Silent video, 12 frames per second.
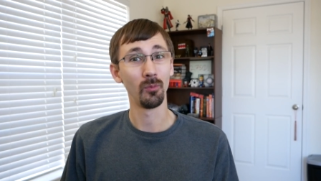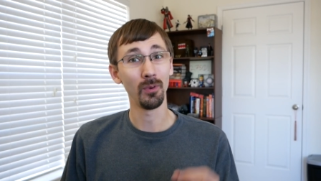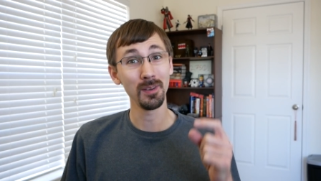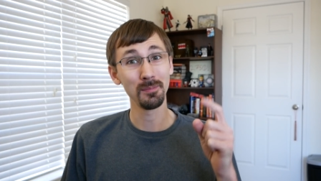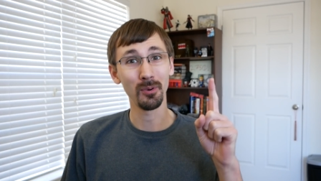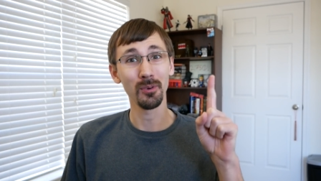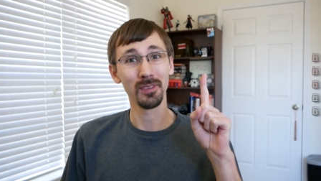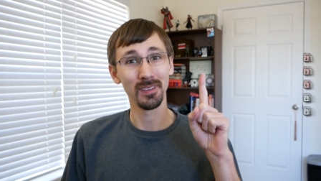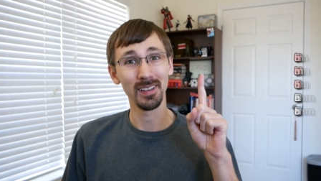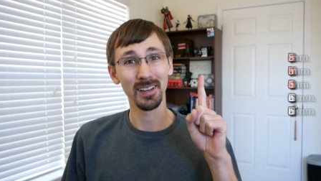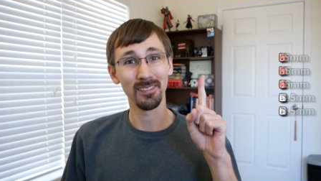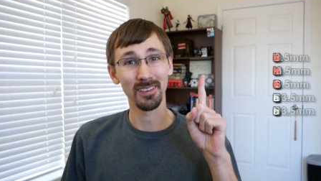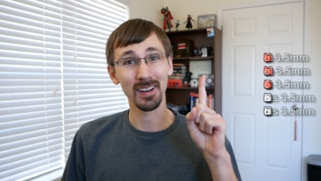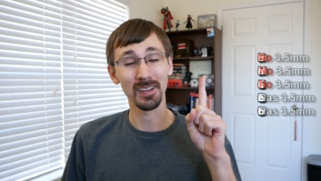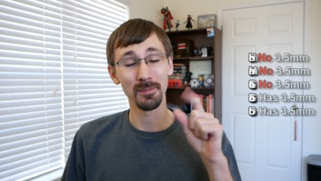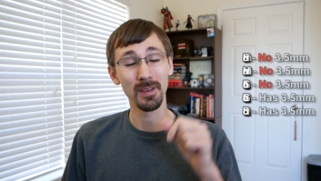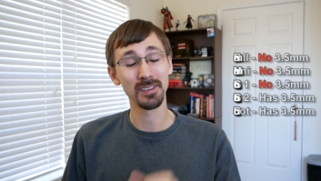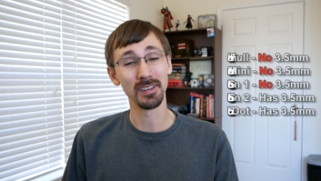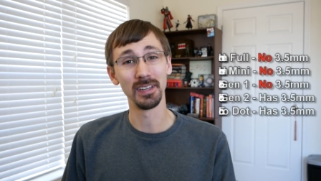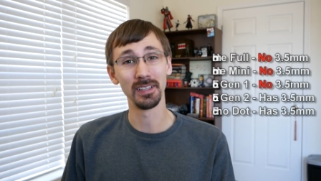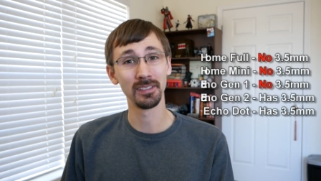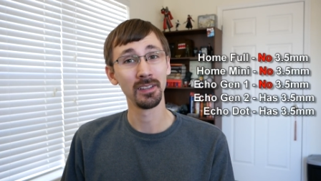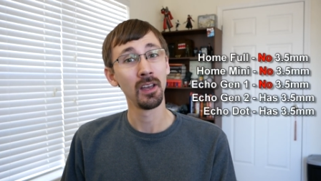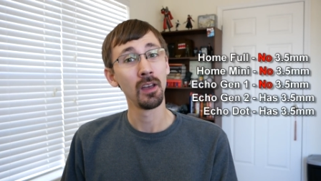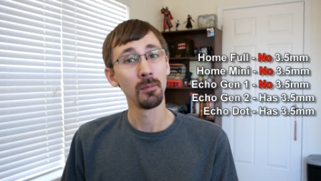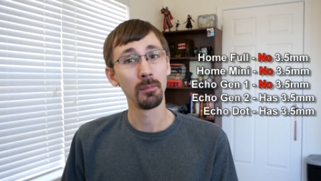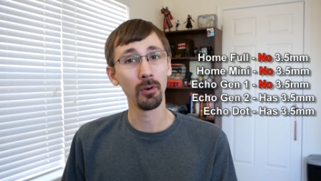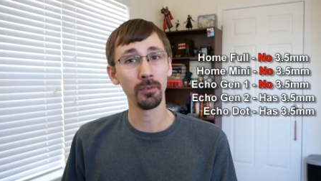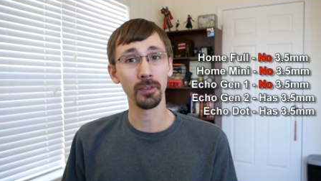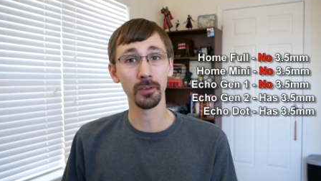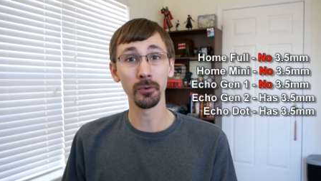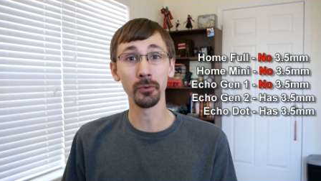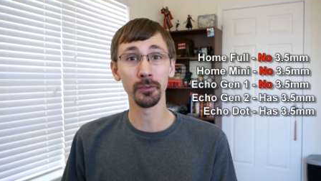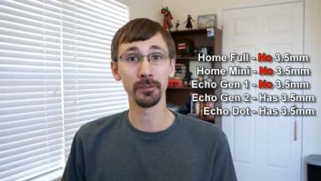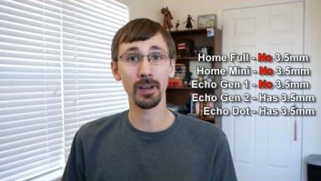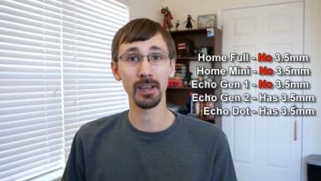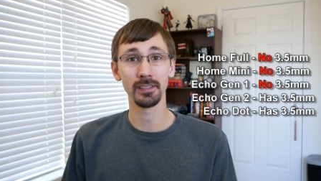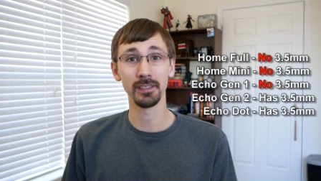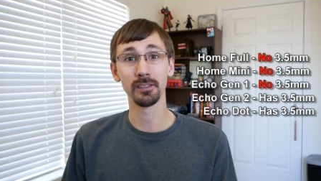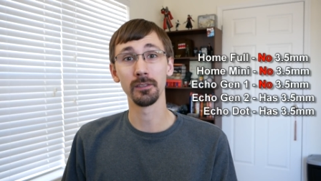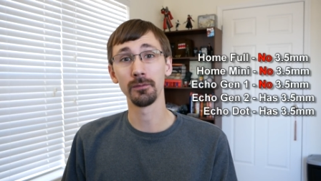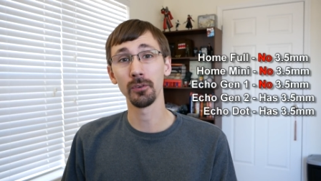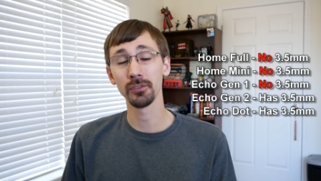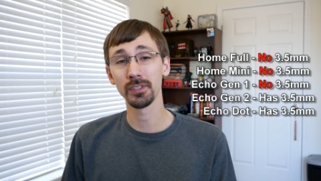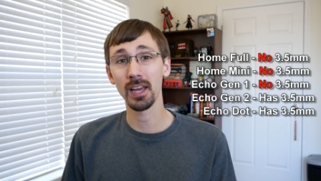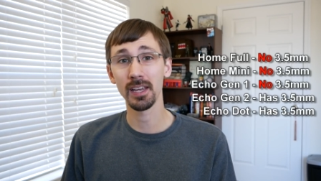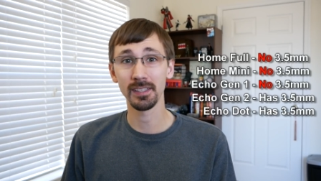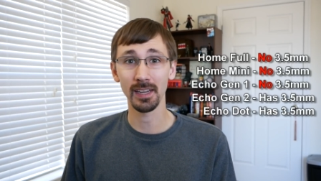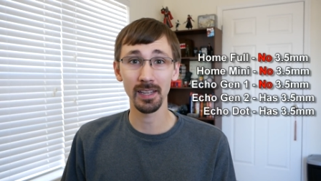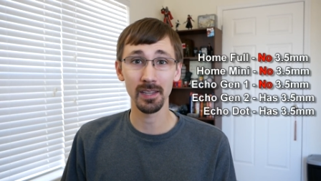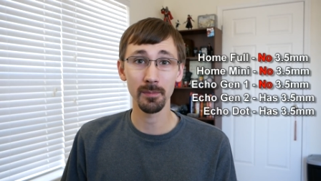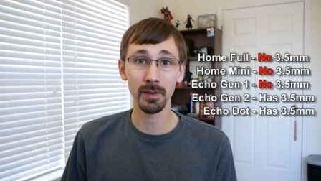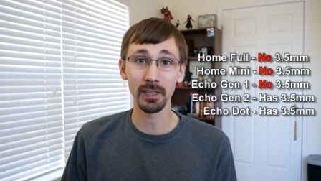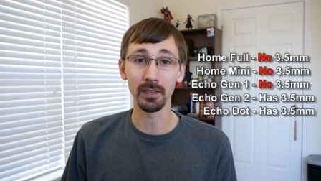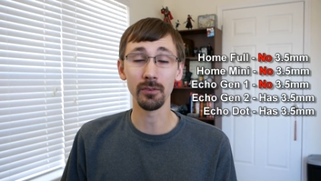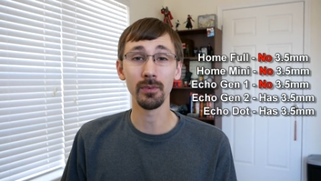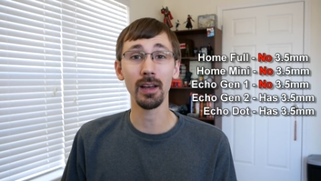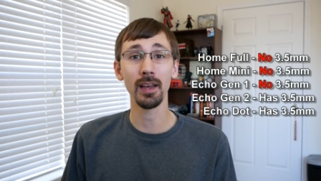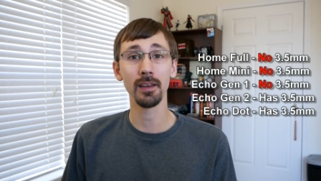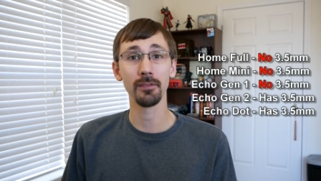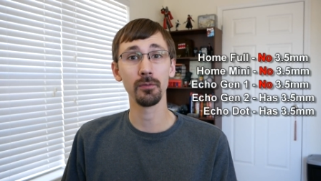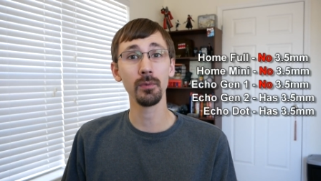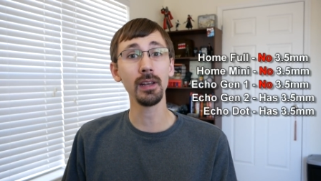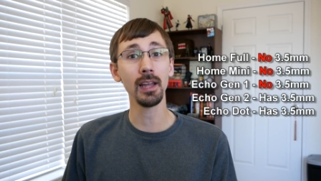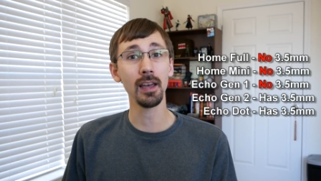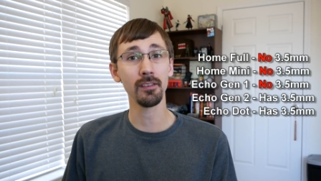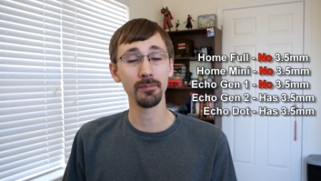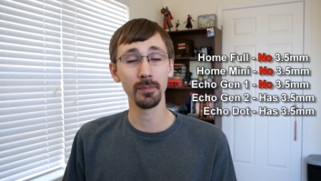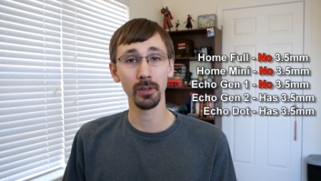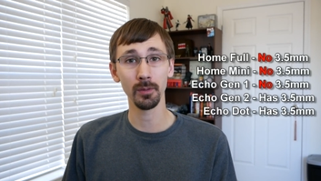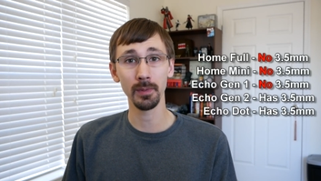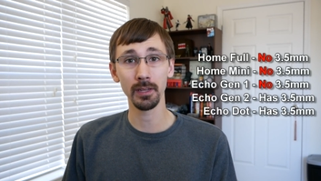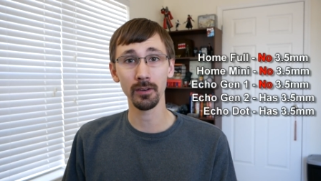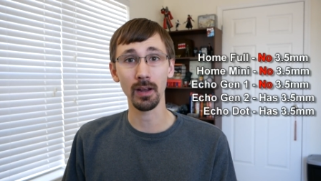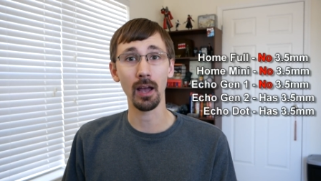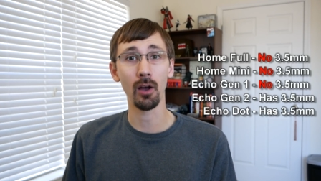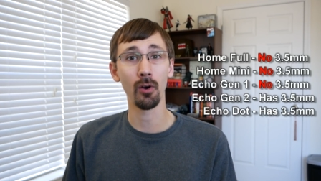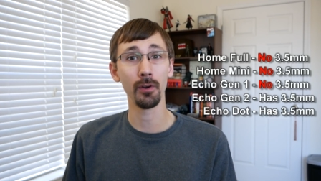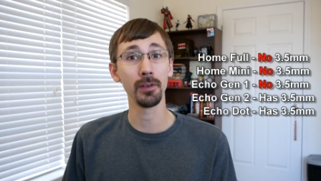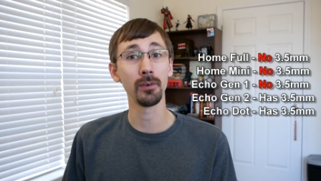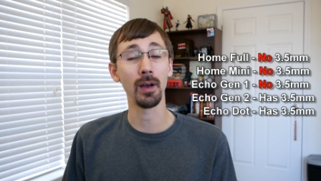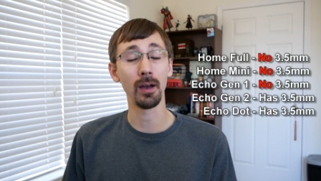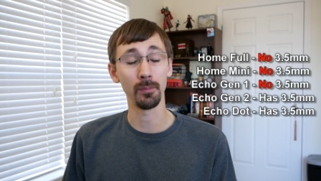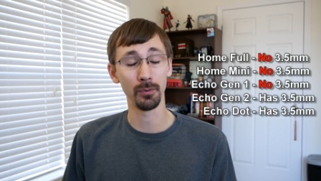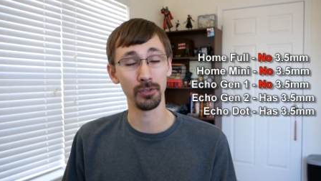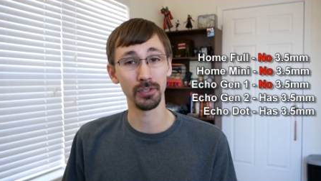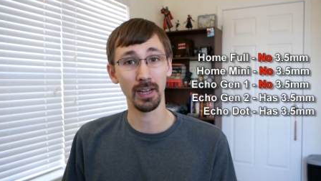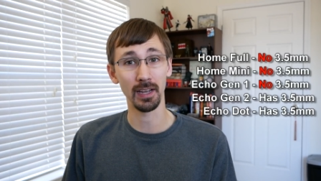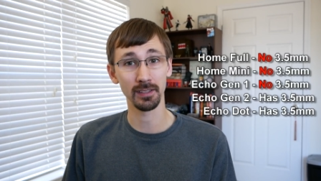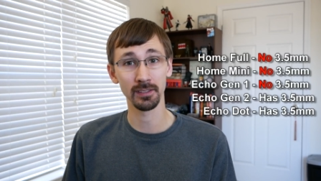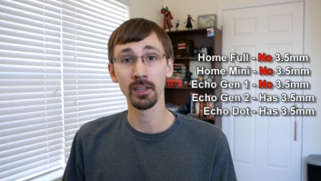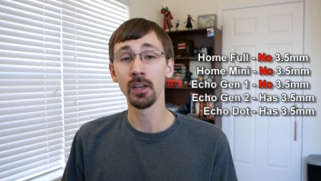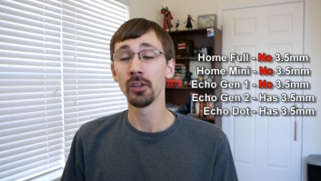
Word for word: One important thing I forgot to mention is both the Google devices, the full size and the mini, do not have 3.5mm audio output jacks.